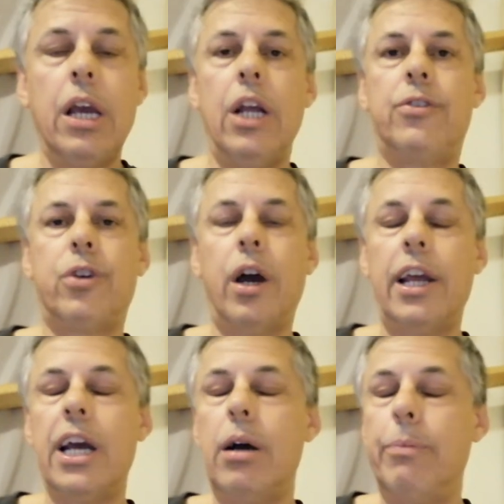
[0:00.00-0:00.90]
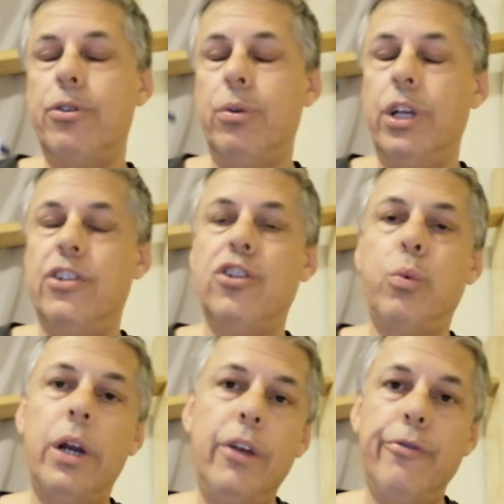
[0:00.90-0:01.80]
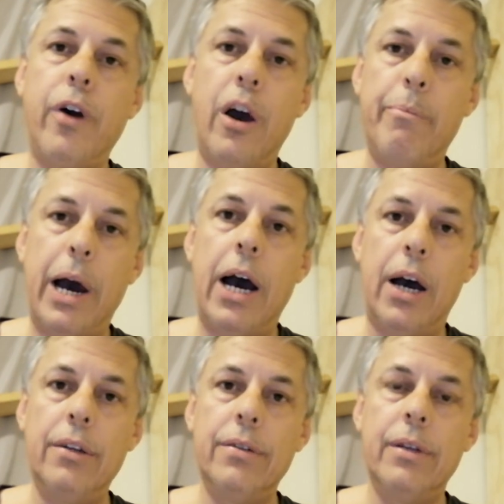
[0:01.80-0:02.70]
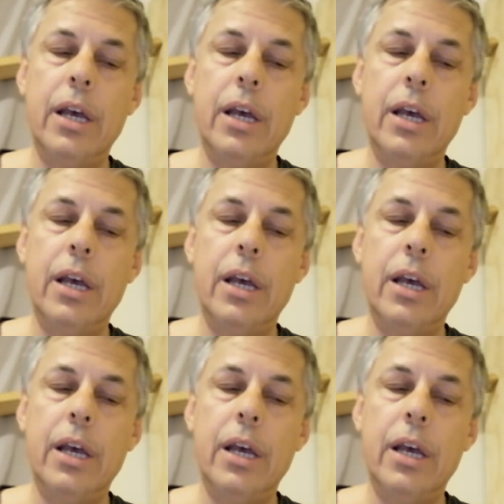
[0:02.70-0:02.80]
It's got to go up to at least 25 baht,